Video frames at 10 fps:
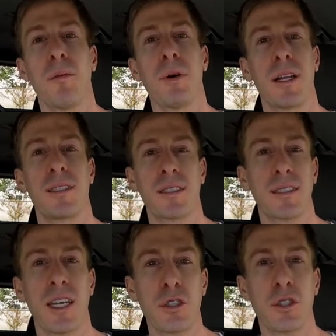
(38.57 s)
but it's
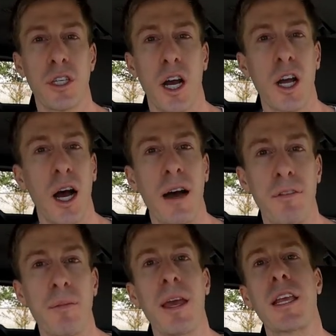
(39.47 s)
essentially a
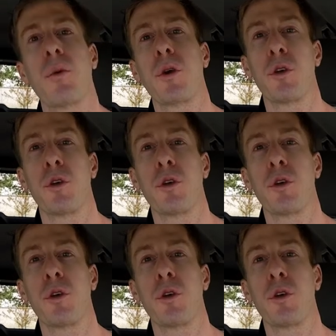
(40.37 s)
coffee maker where